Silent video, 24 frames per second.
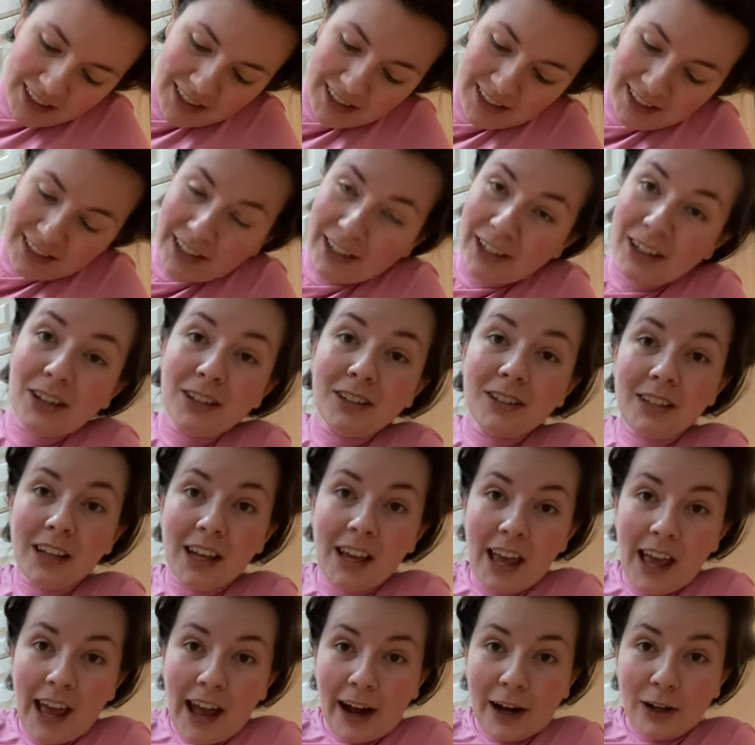Still,
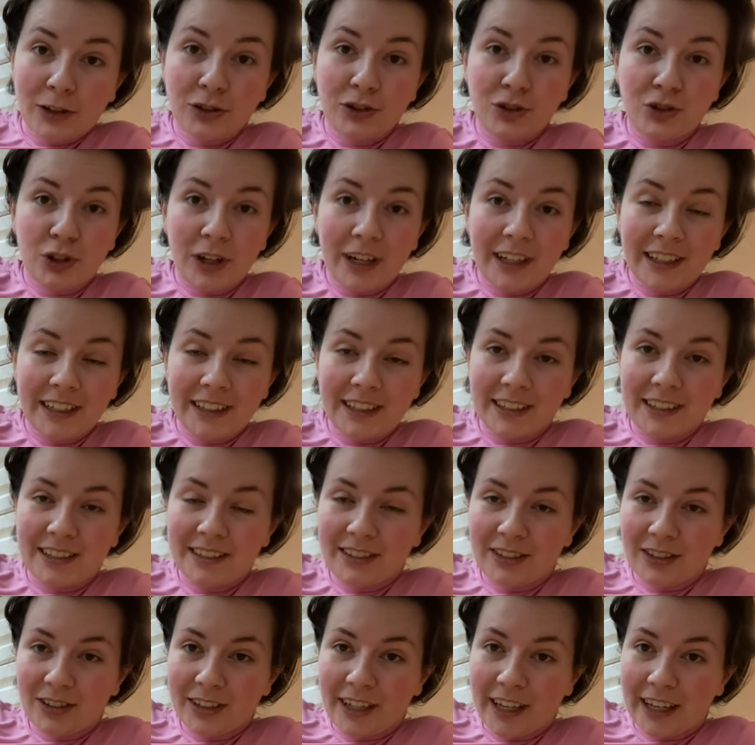house training is
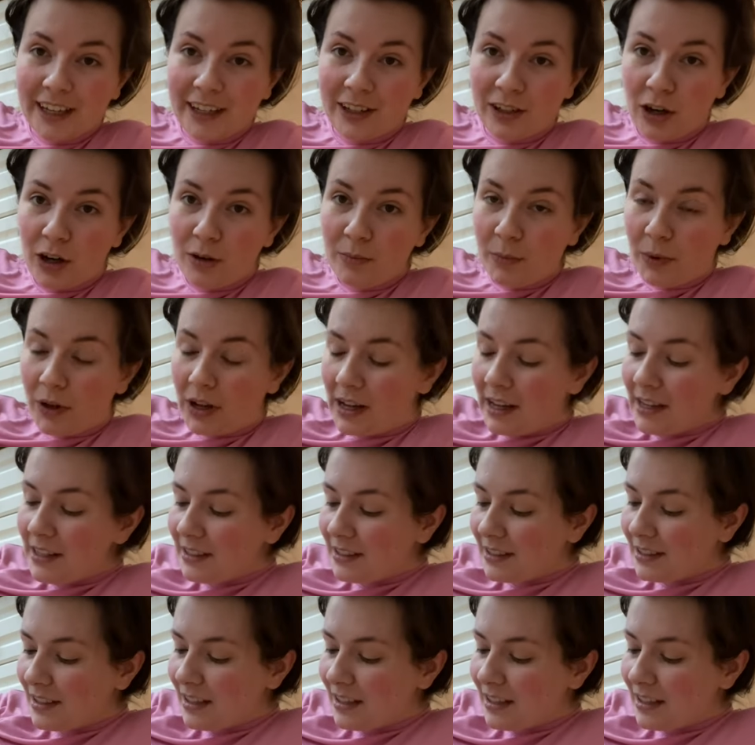still kicking our butt